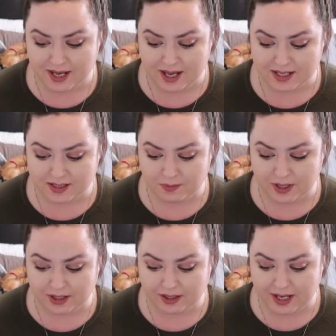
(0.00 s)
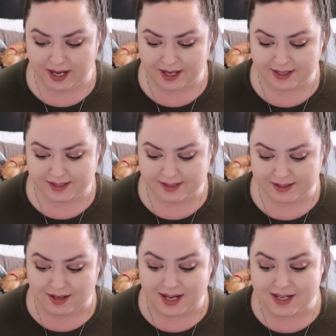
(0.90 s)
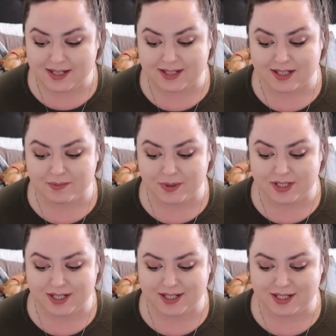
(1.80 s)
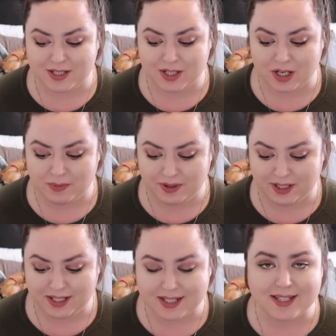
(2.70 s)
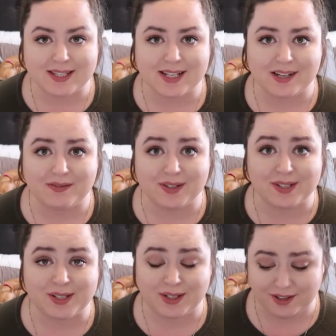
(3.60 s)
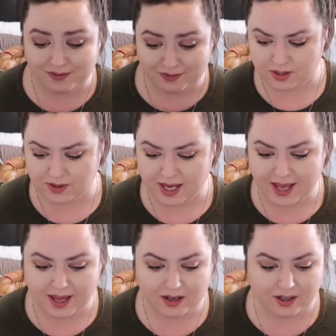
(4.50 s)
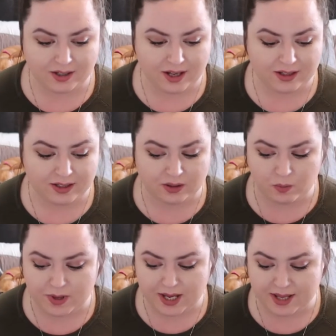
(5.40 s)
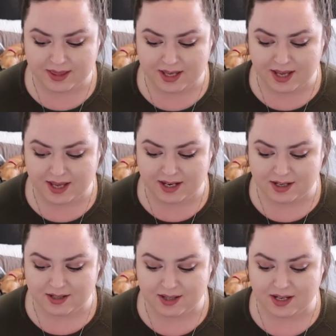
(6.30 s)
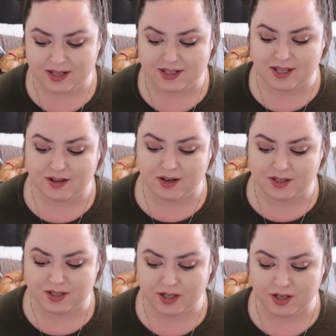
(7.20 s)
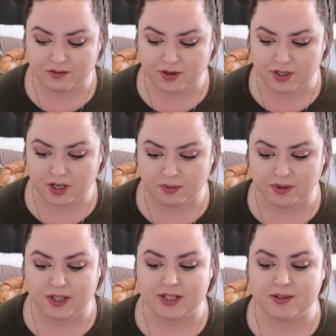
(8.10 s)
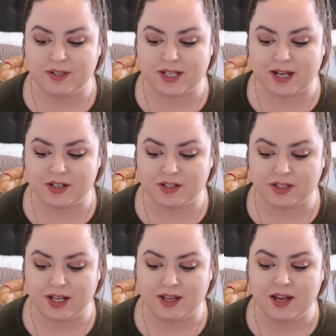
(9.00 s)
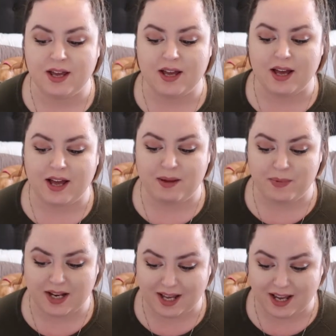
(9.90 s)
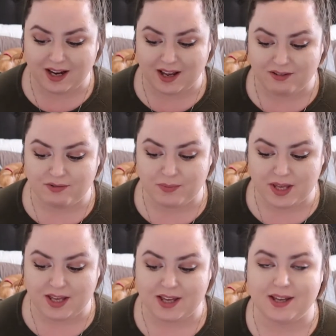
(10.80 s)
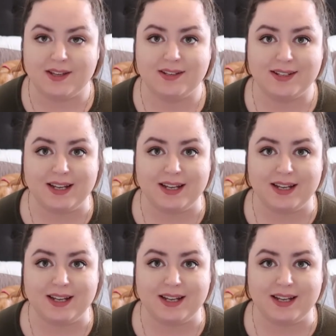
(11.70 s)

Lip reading: as well as 96% turbulent instead of assertive. So they add on a little bit at the end that is either assertive or turbulent. So it's actually, I am an INFP-T